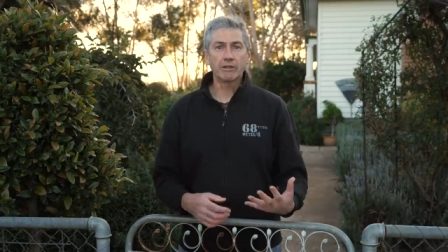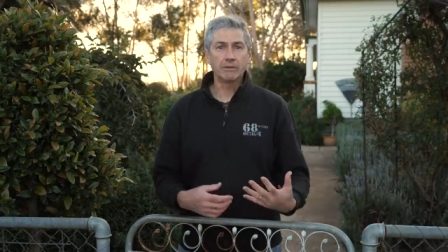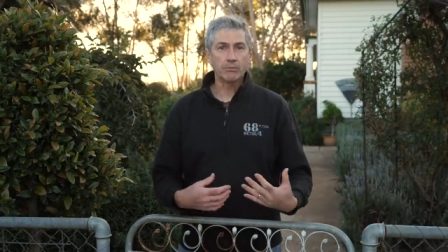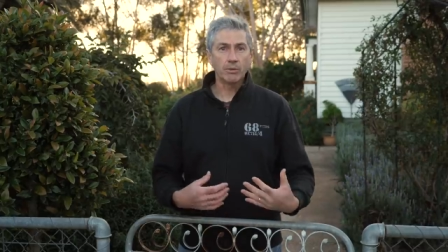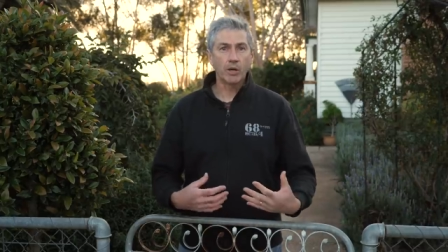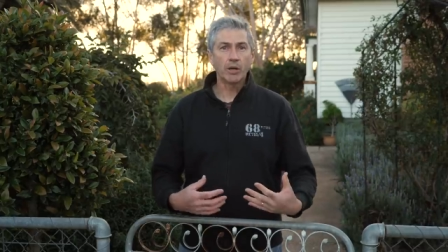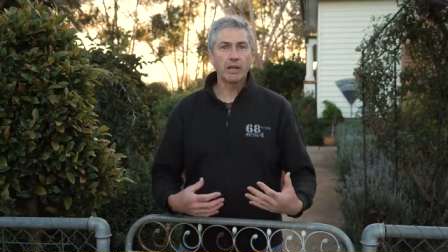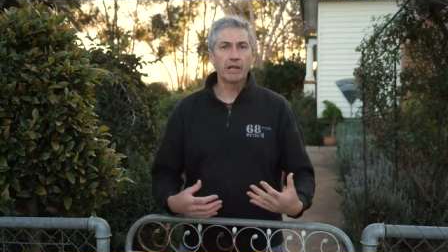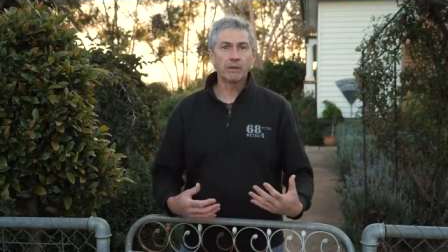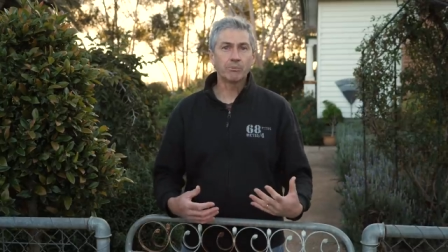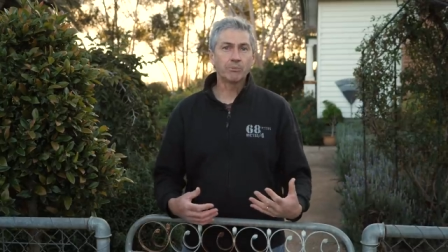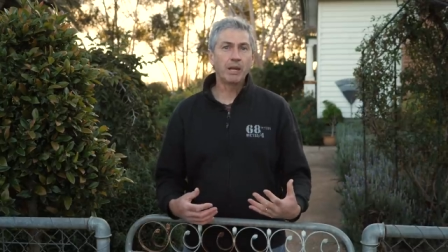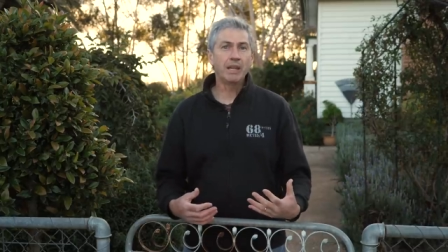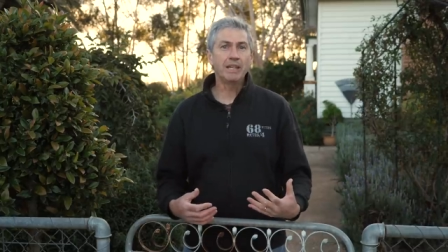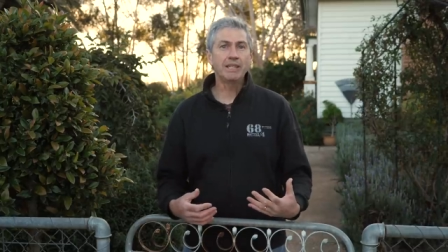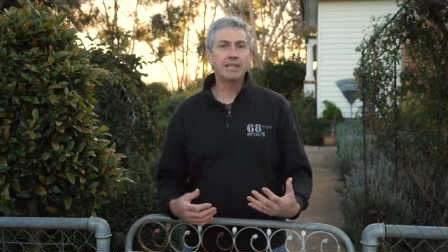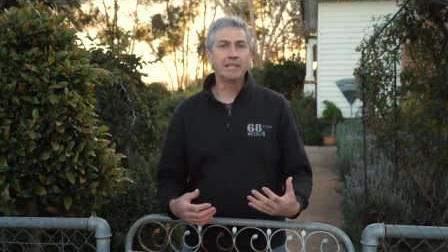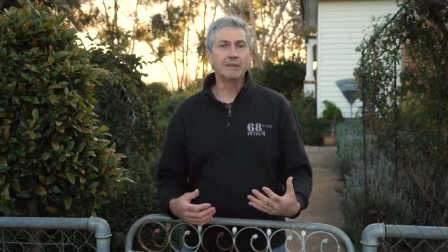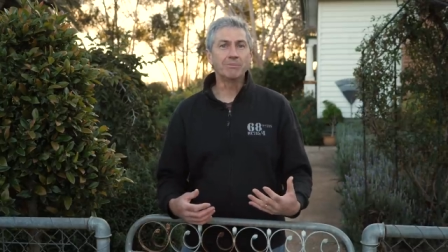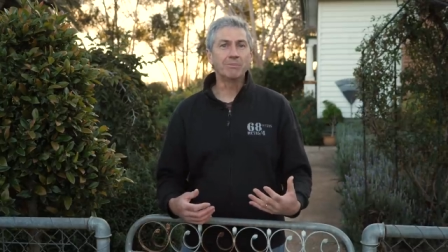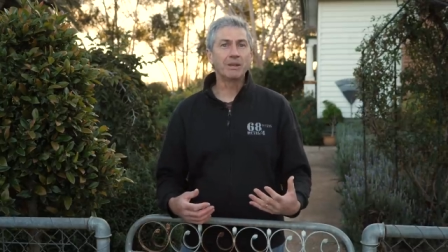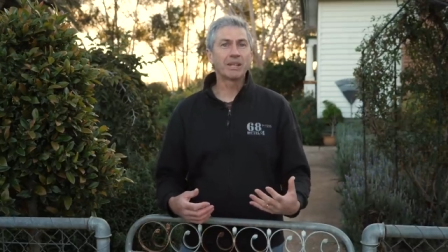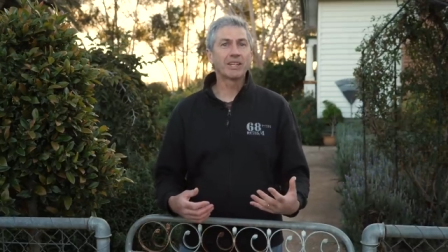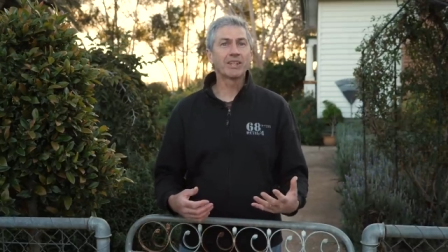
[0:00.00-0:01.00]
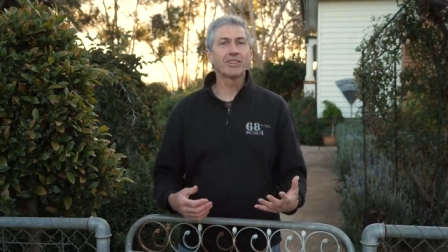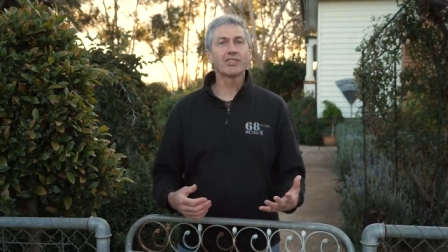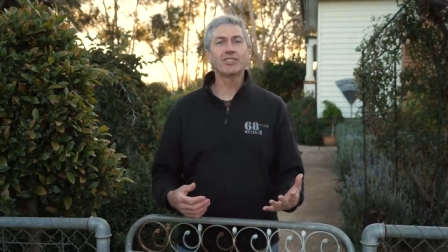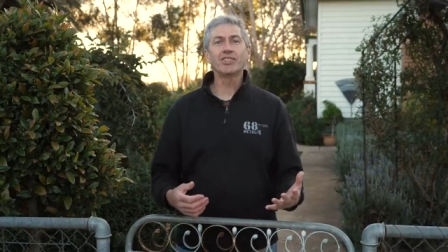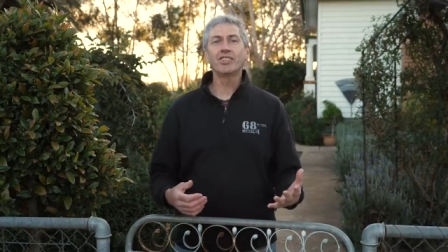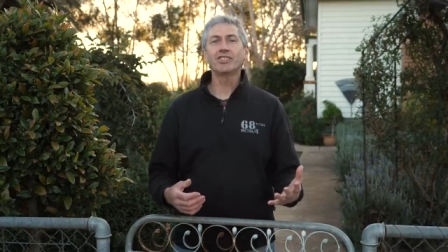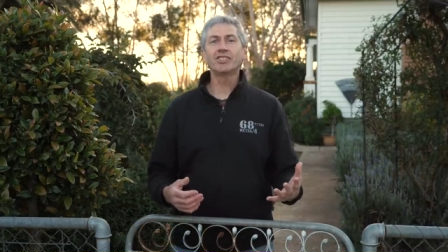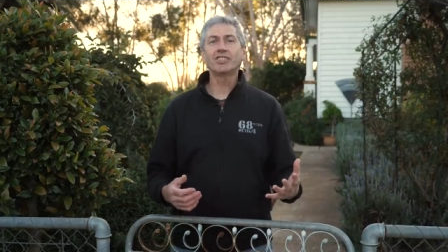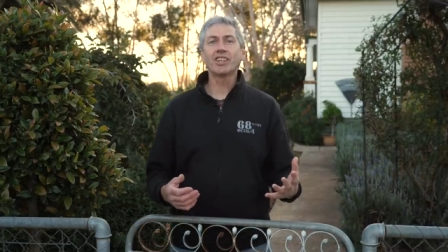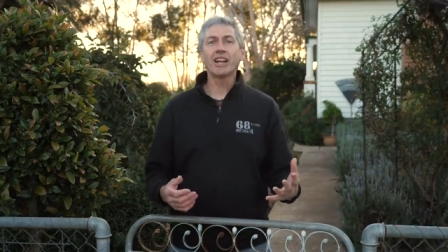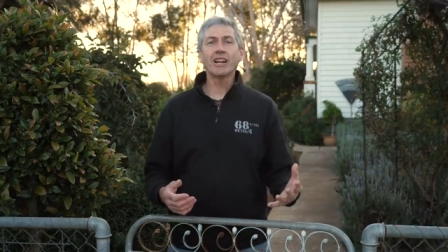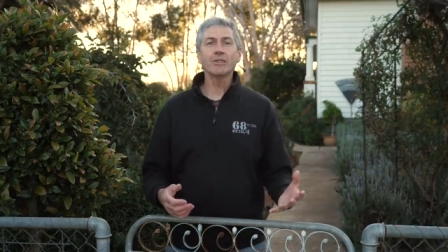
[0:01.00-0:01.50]
in my opinion, because
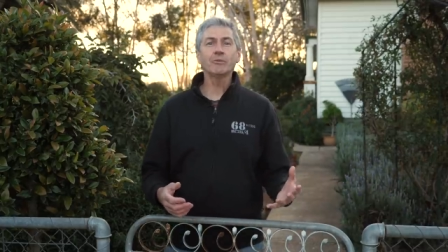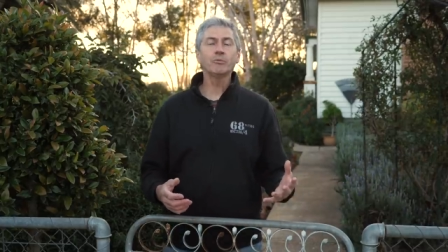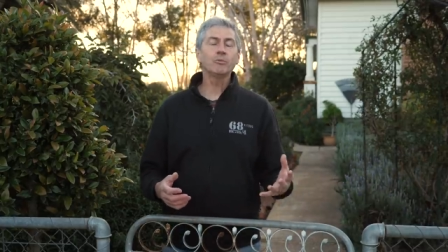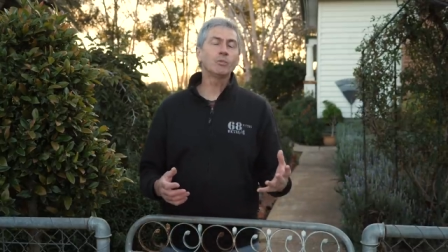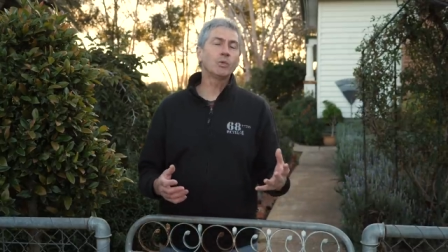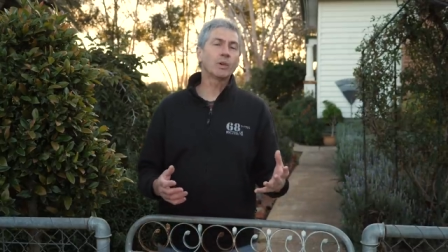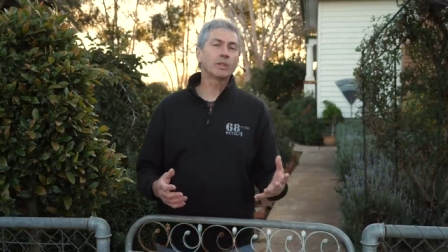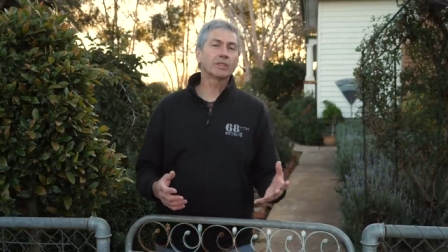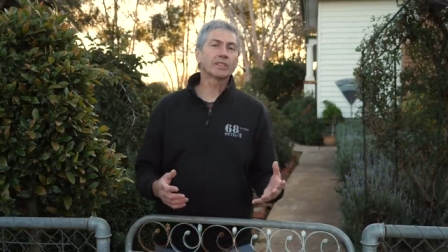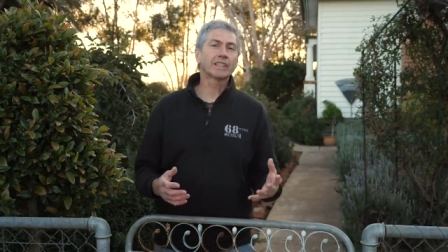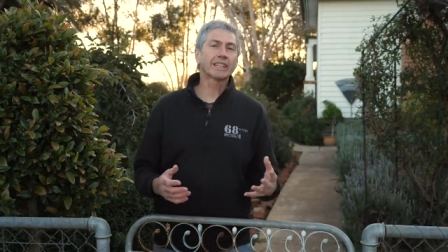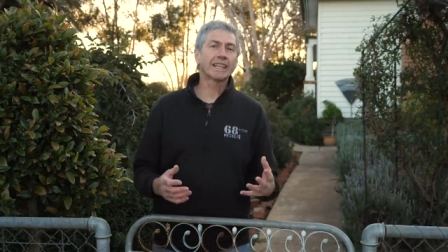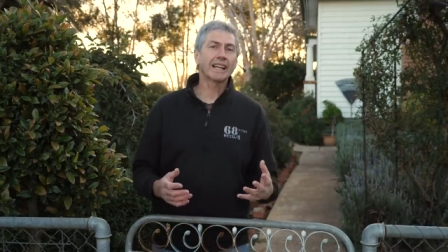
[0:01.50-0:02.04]
you don't want